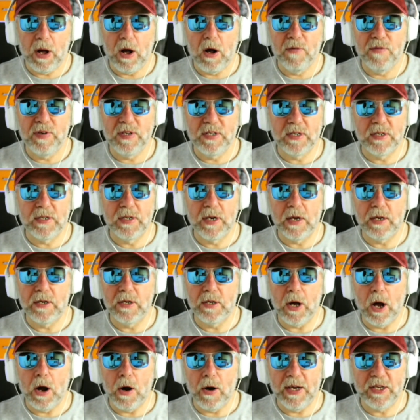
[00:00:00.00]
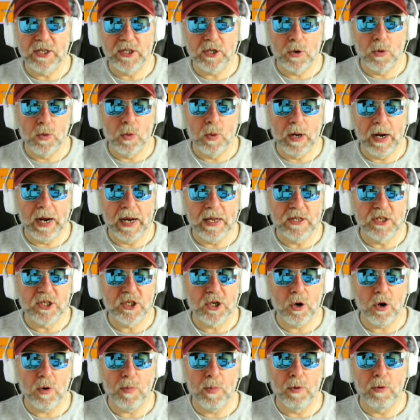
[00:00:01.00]
Offerton High School in
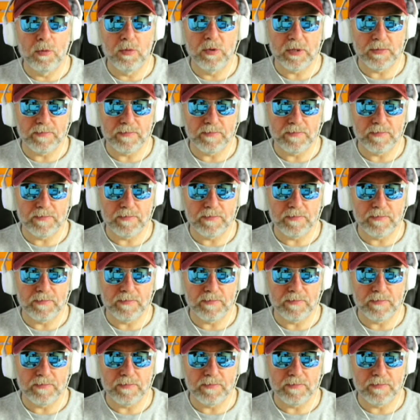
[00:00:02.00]
Stockport.